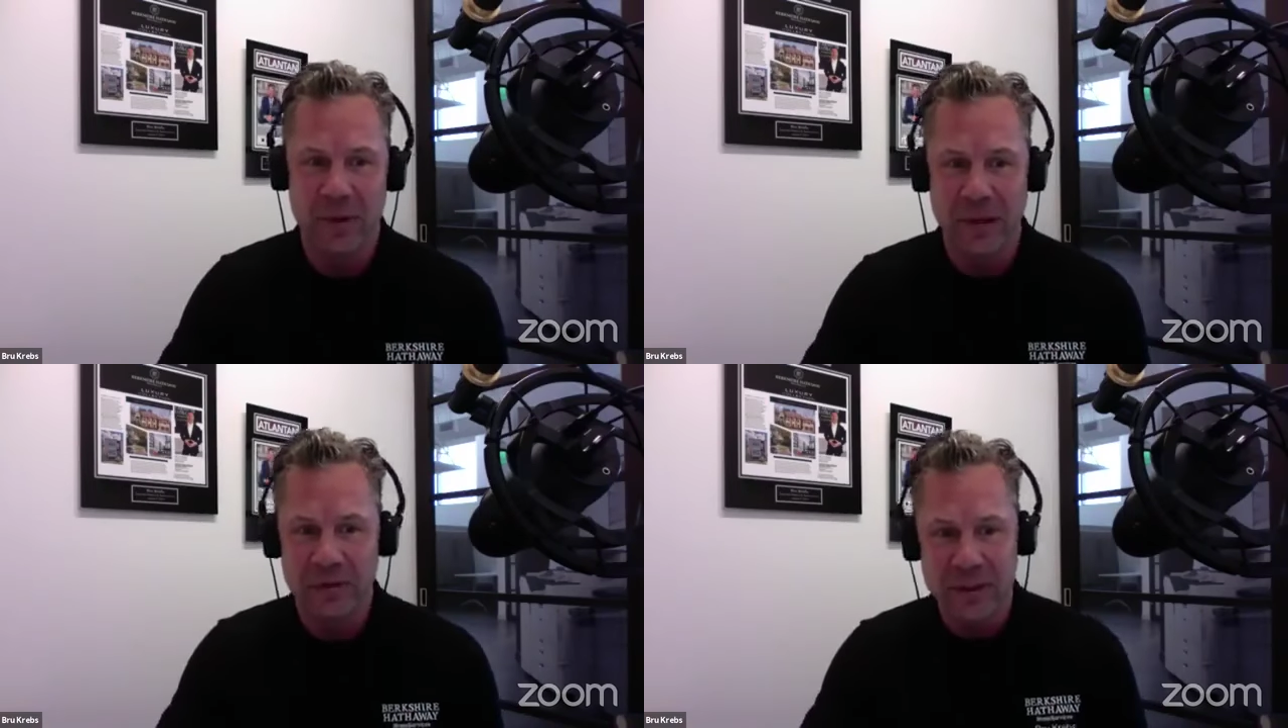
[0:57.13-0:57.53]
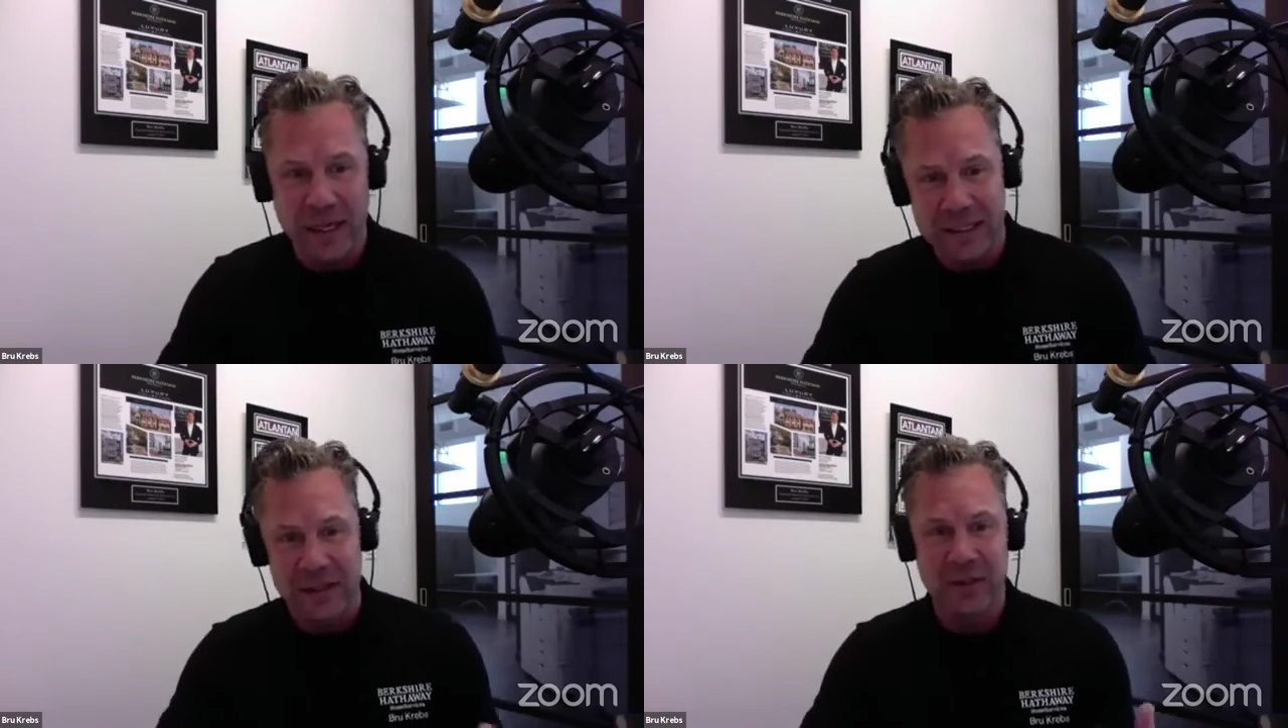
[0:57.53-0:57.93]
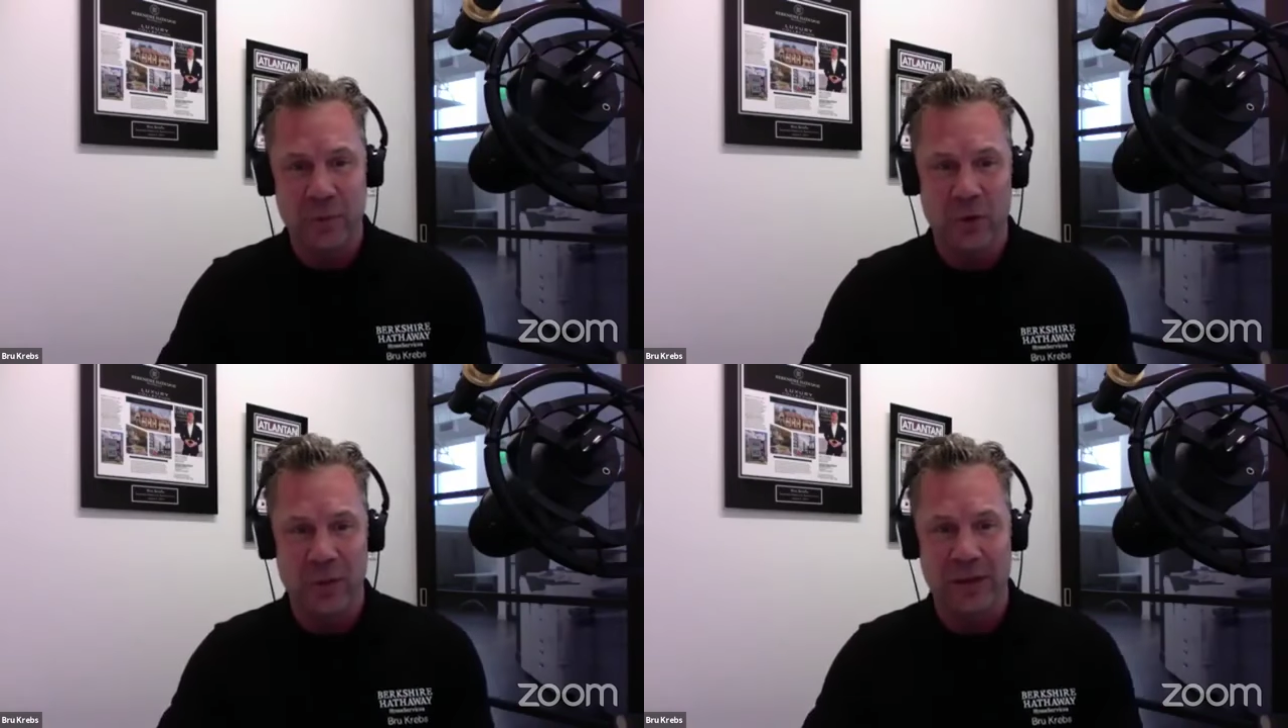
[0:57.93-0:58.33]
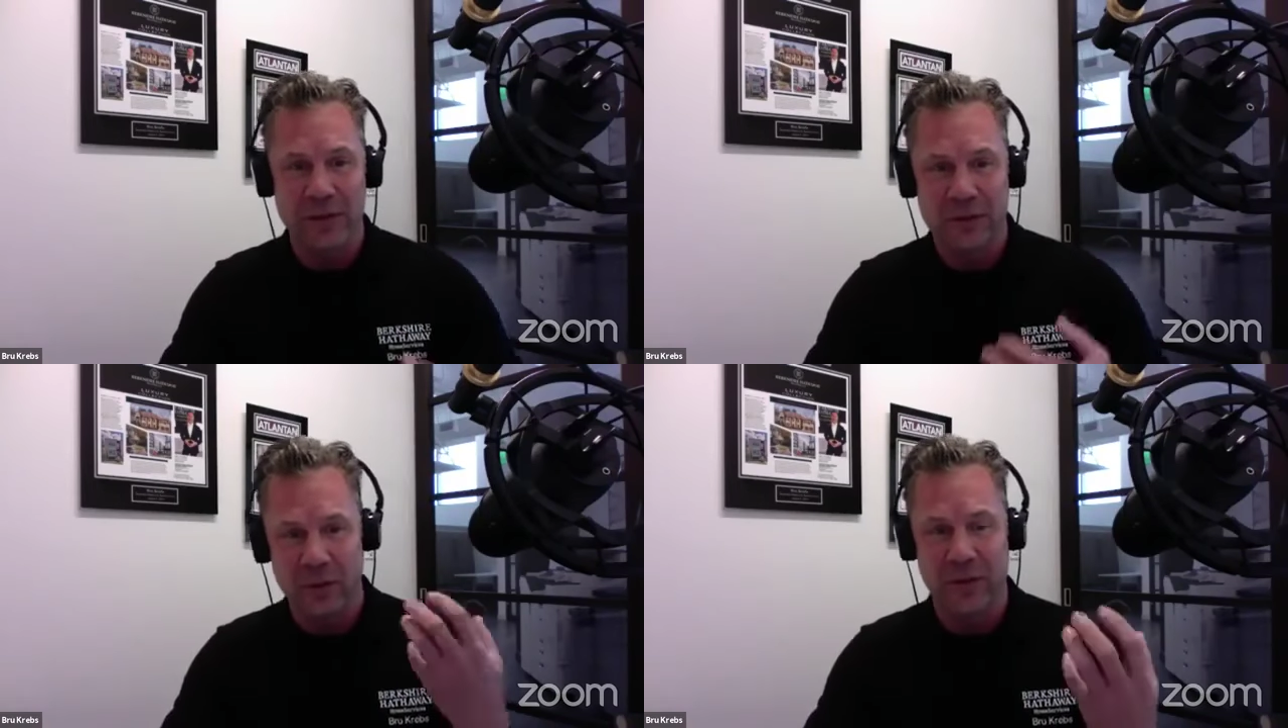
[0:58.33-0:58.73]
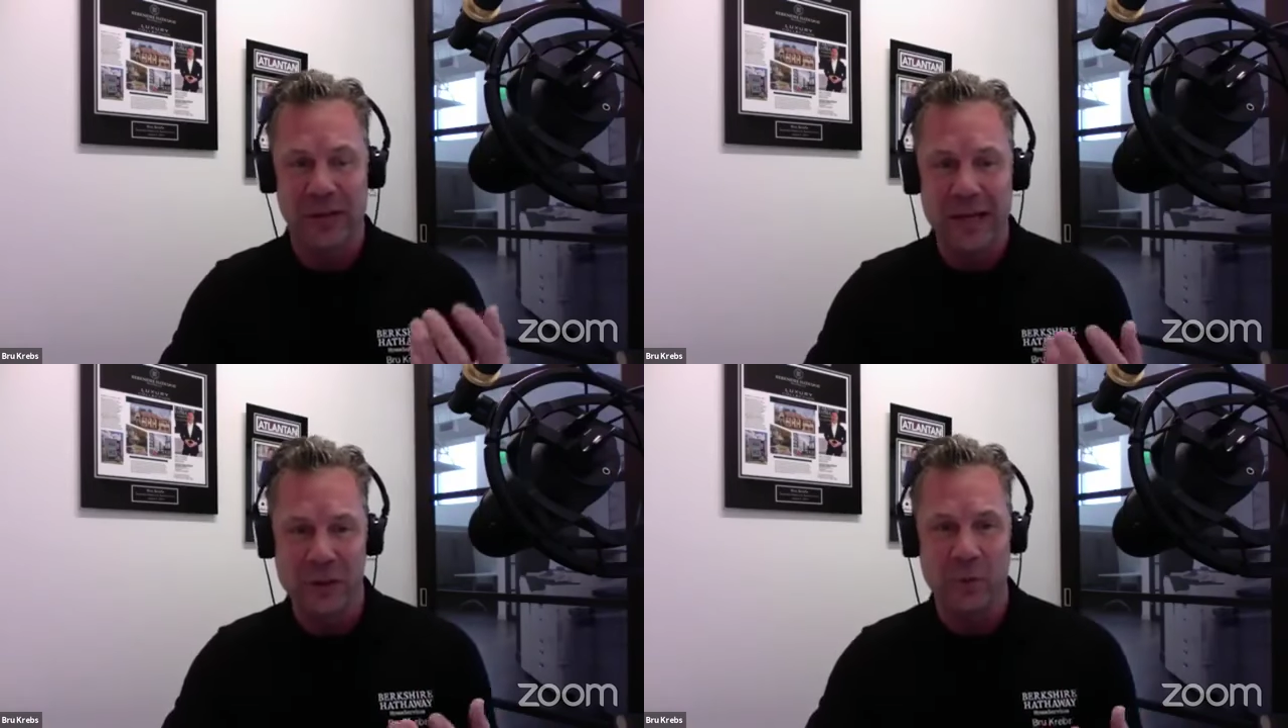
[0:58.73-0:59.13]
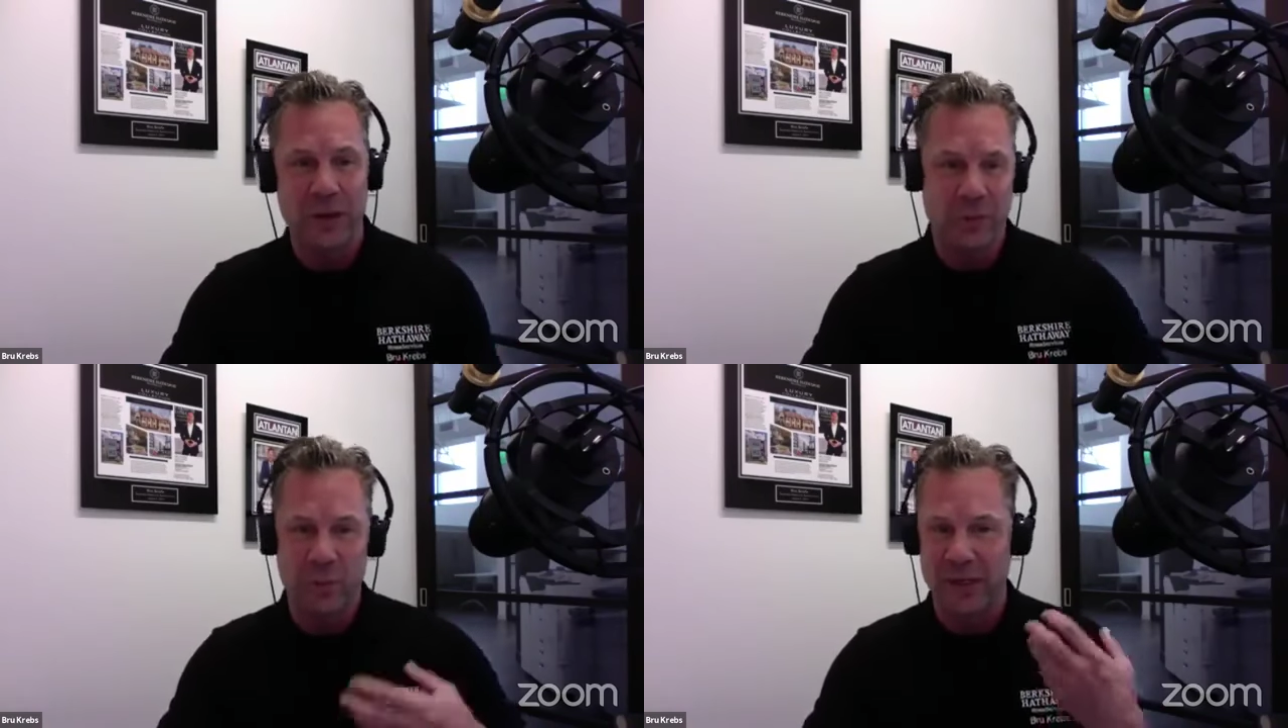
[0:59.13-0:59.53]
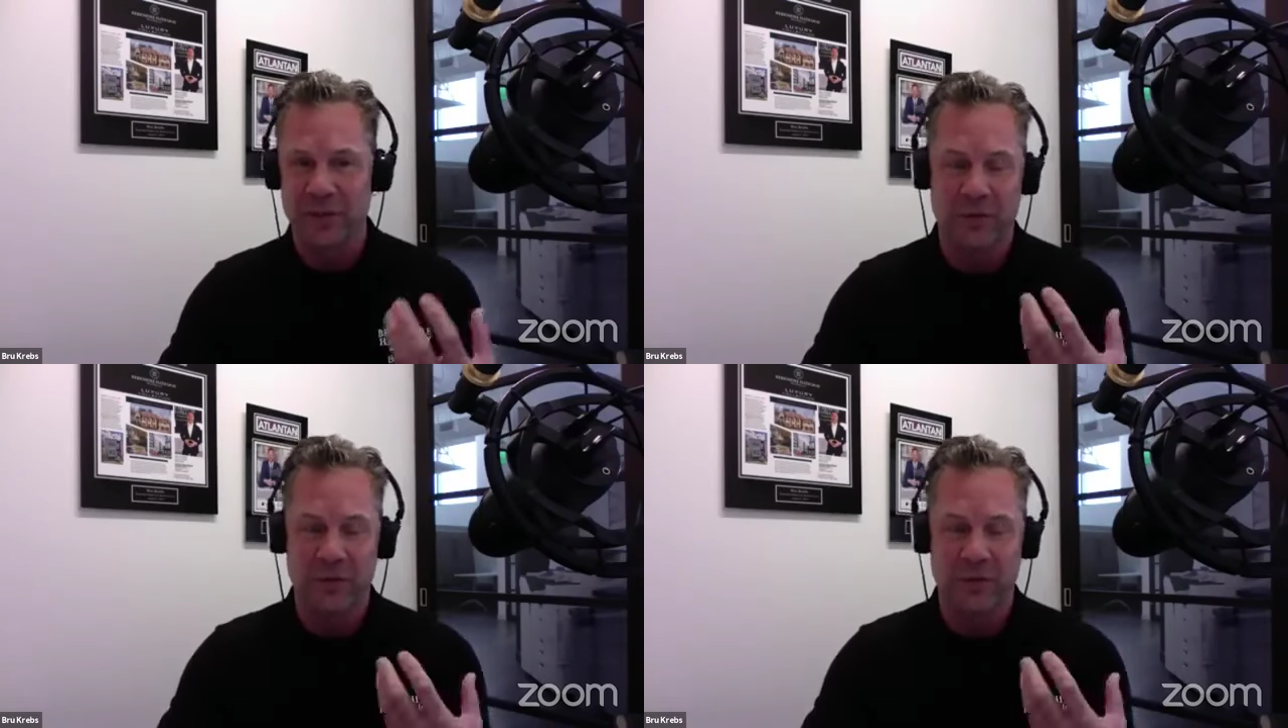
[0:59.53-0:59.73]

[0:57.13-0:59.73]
If you'd like to hear more about this, sort of the nationwide perspective,